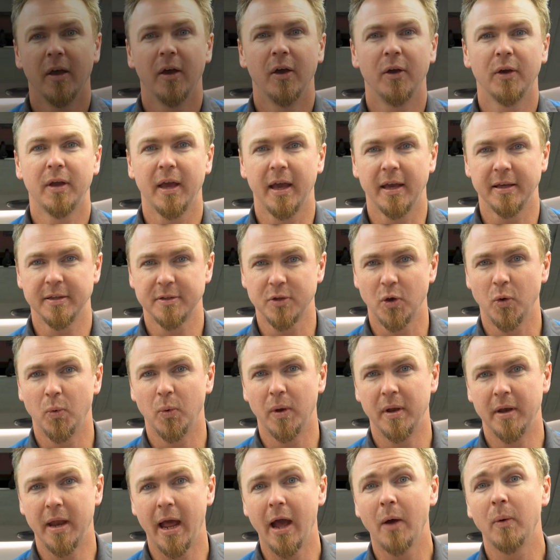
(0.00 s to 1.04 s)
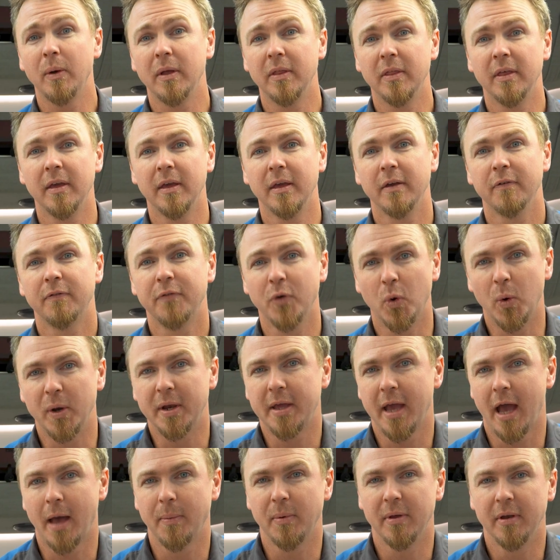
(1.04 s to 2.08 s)
Okay, so we're now in the
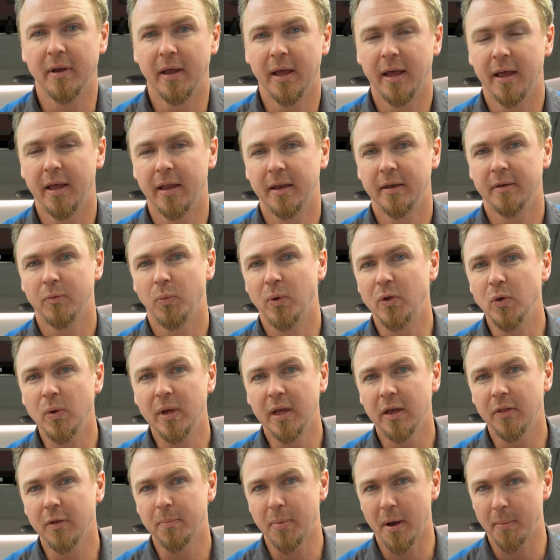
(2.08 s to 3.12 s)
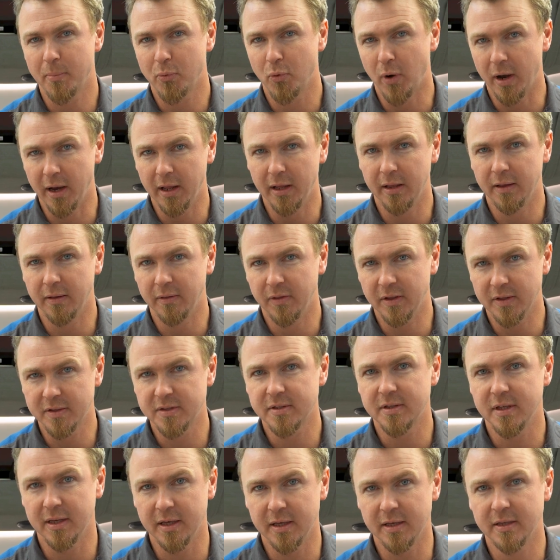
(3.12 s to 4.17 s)
forward cabin, and when you hear the pump running,
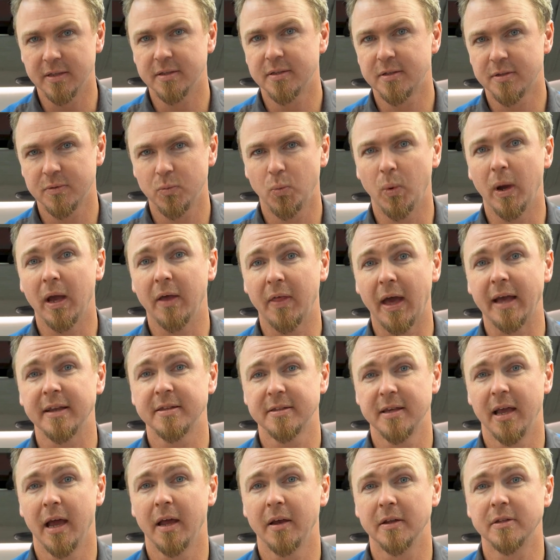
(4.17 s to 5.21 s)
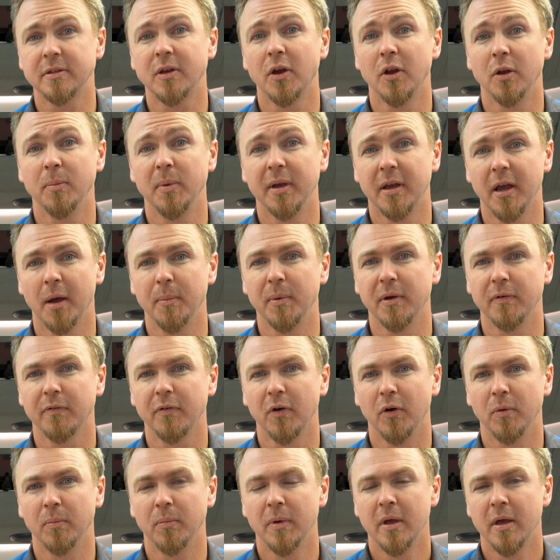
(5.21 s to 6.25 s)
this is where that sound is going to be coming
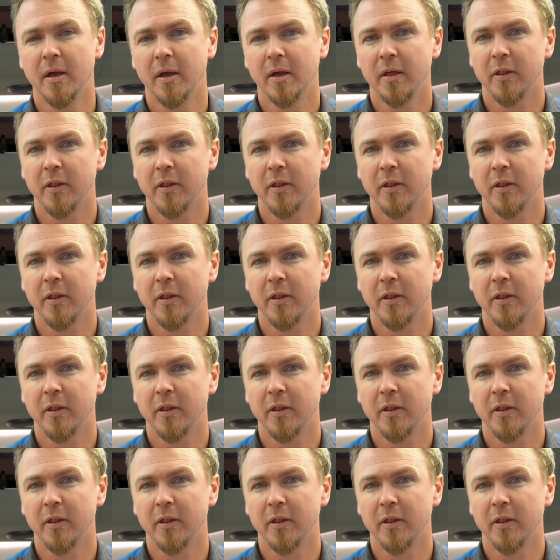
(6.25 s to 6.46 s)
from.